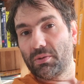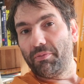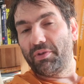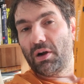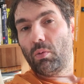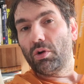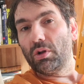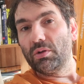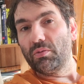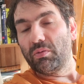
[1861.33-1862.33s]
something I want
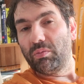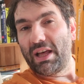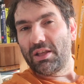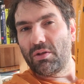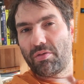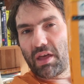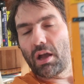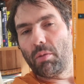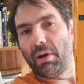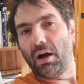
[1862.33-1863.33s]
to let you
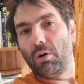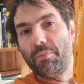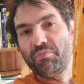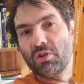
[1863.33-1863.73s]
think about.